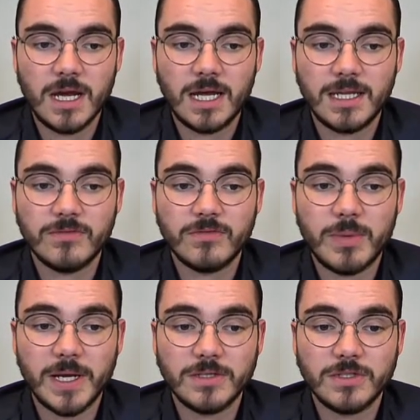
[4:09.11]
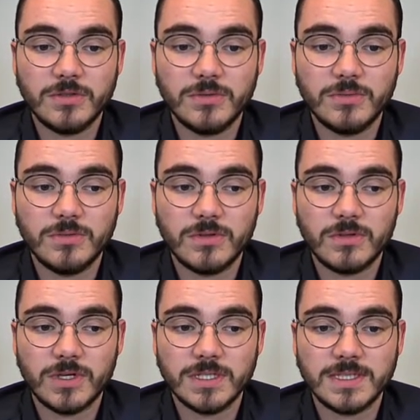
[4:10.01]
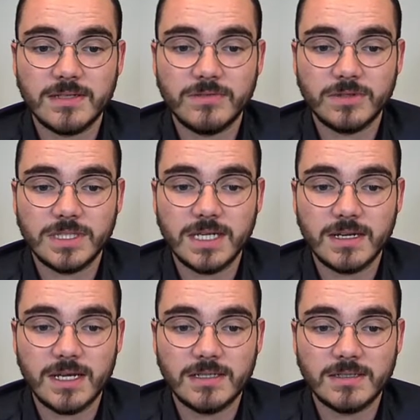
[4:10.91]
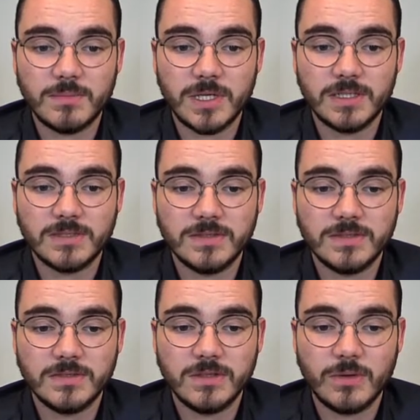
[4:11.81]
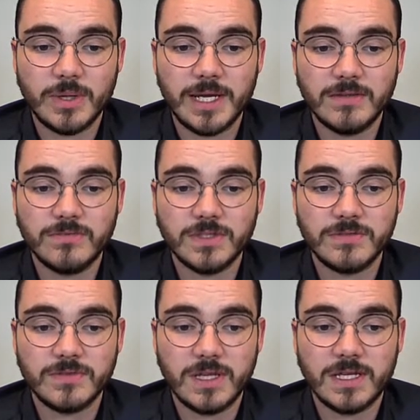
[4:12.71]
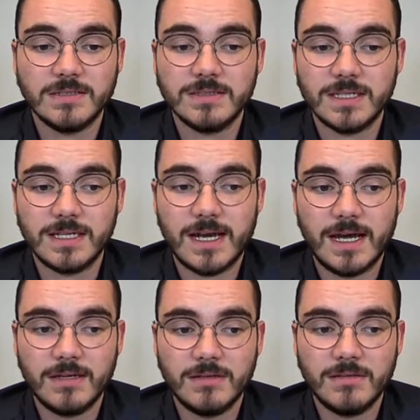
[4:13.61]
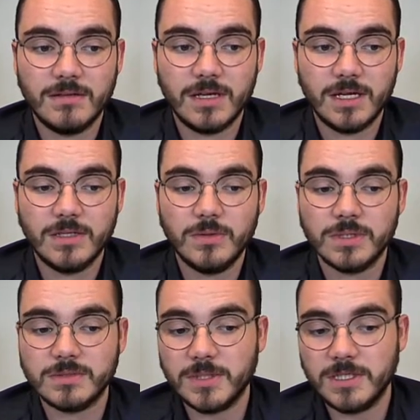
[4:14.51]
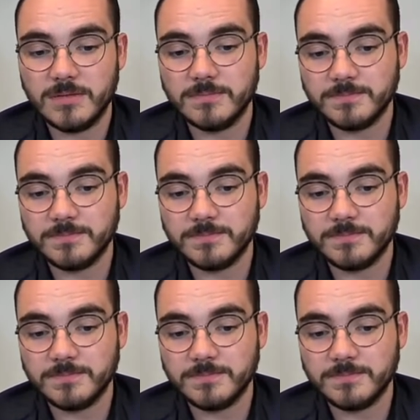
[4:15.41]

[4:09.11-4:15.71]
And then for Bank 2, there are several dedicated pins going out for different things like CAN and USB.